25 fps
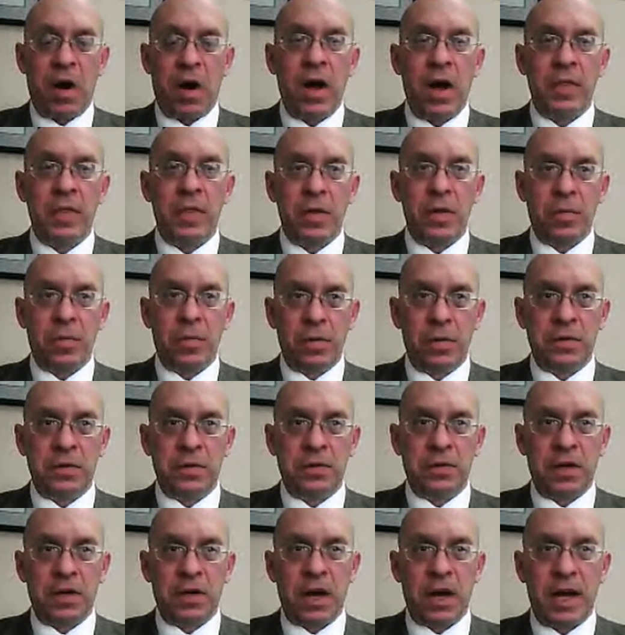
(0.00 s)
the
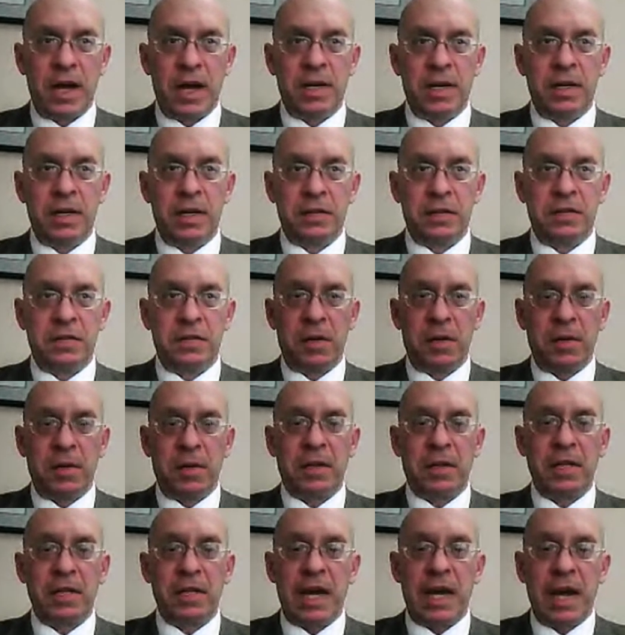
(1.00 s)
roadside. It's typically
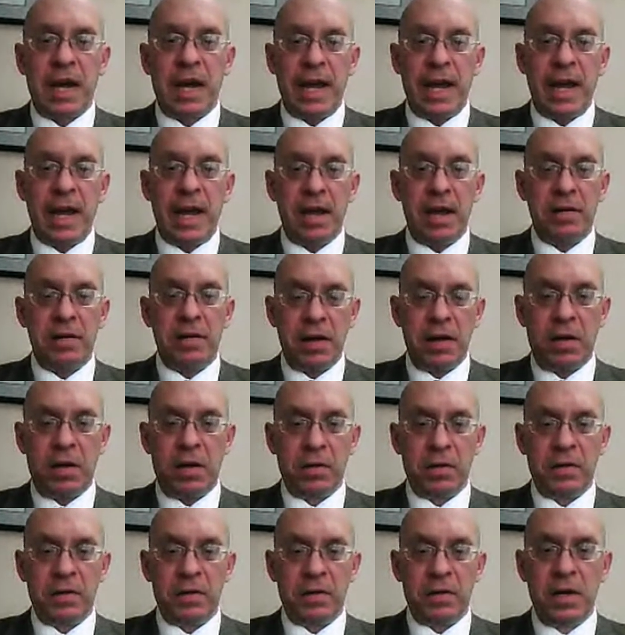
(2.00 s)
a handheld
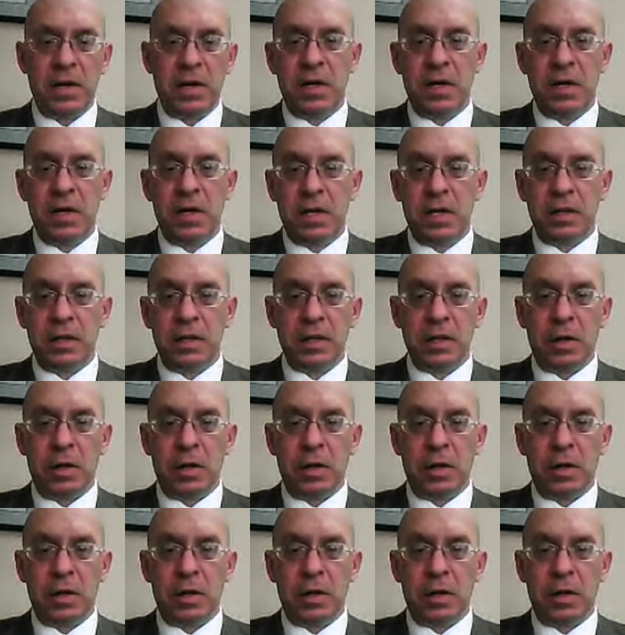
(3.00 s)
little
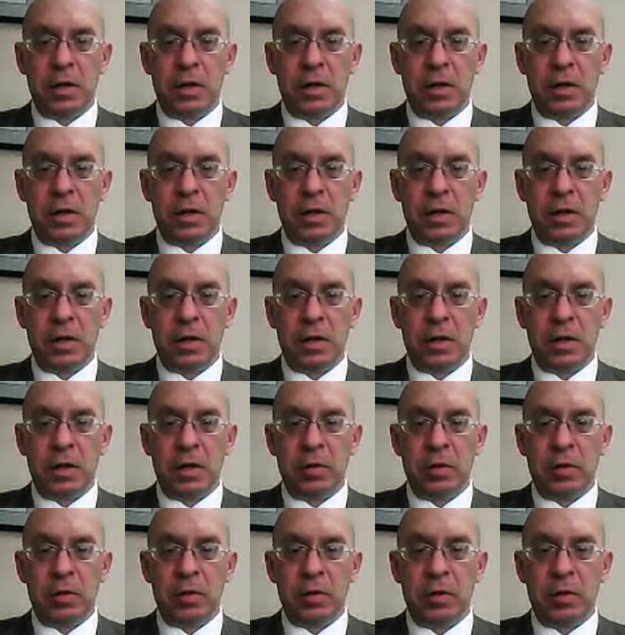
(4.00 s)

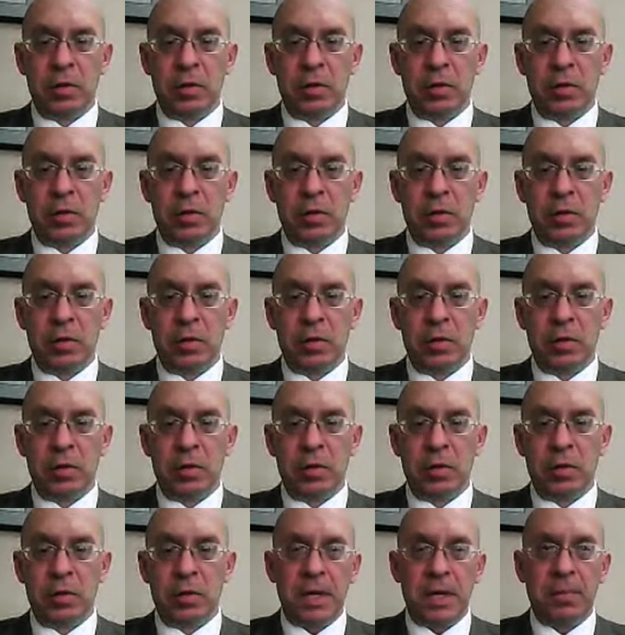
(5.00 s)
machine
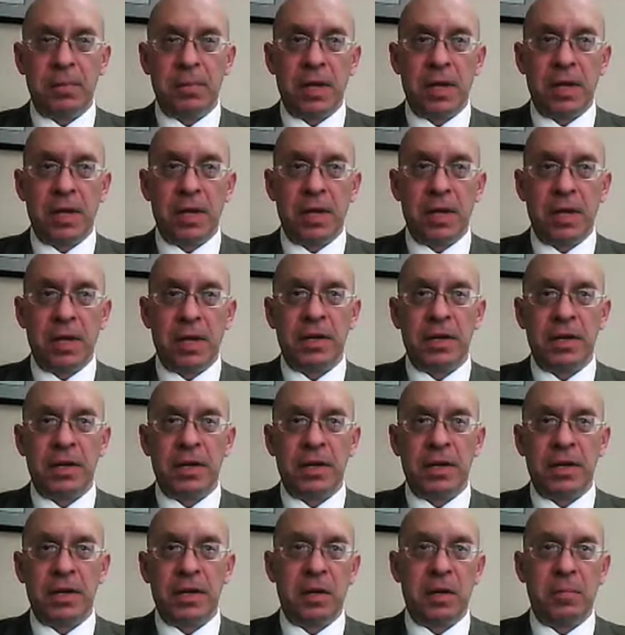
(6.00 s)
because people have a
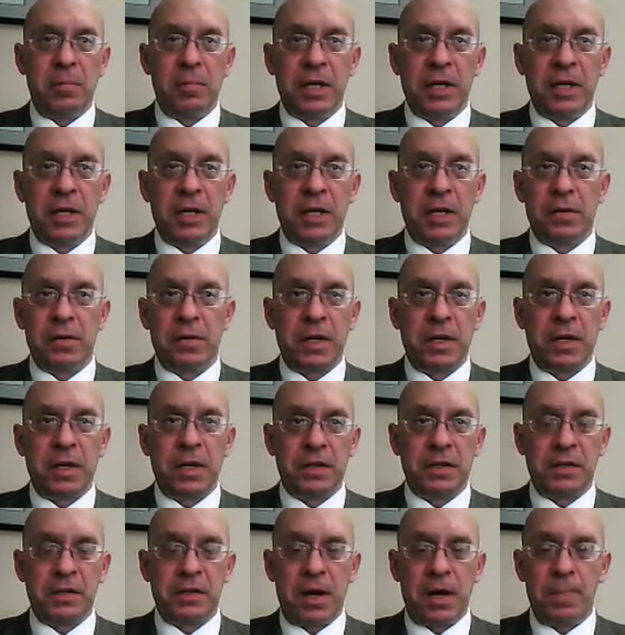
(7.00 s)
tendency to pick
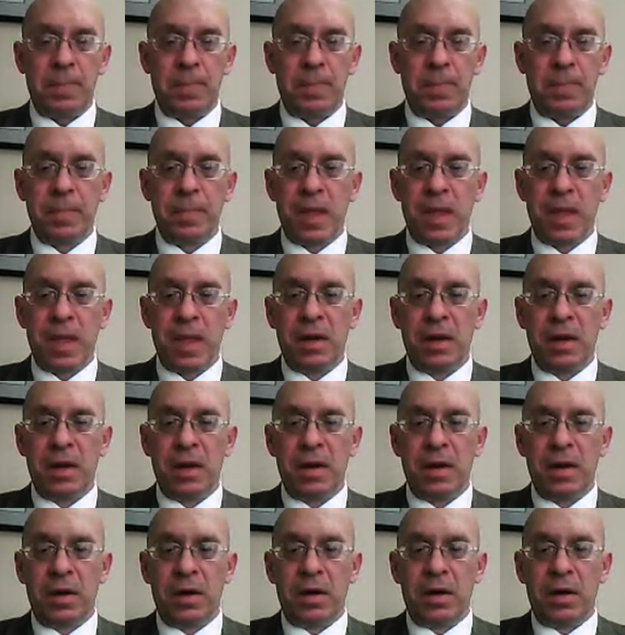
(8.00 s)
it
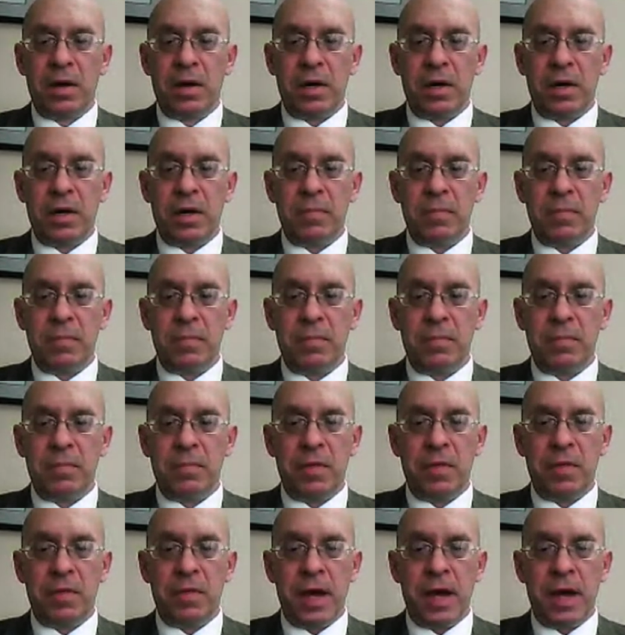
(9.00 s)
up. Then
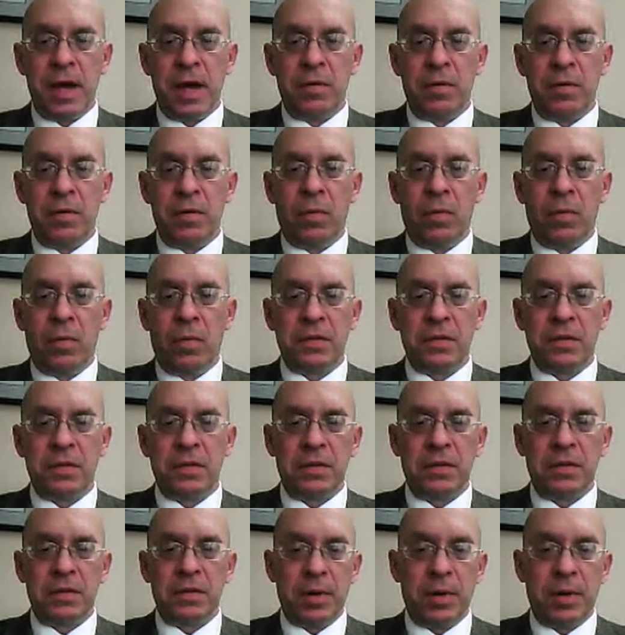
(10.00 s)
once somebody is
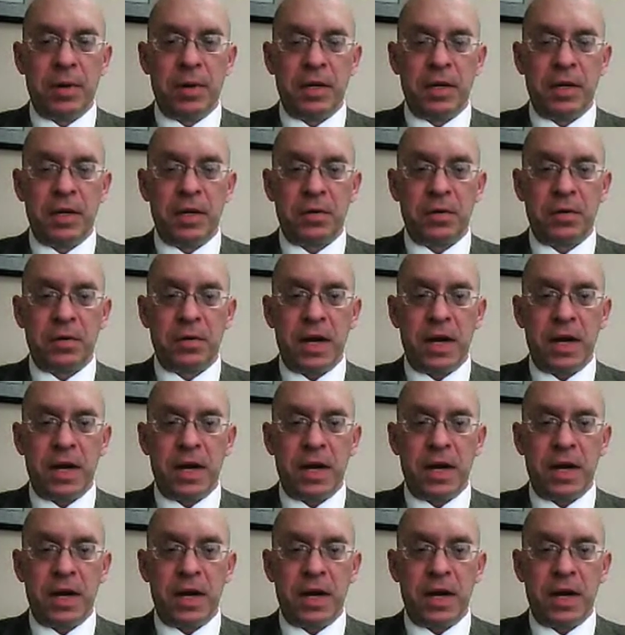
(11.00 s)
arrested,